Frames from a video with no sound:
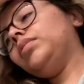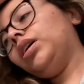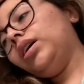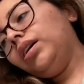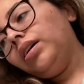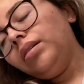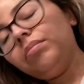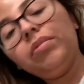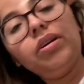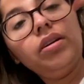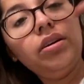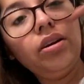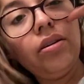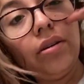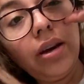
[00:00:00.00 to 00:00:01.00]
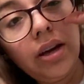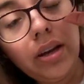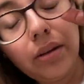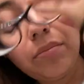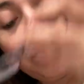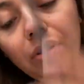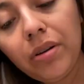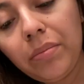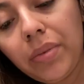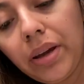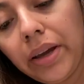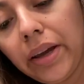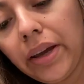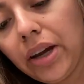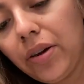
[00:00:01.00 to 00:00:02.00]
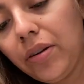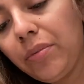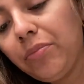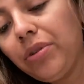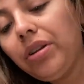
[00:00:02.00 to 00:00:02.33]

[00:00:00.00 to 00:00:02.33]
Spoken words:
I am going to go ahead and put my hair up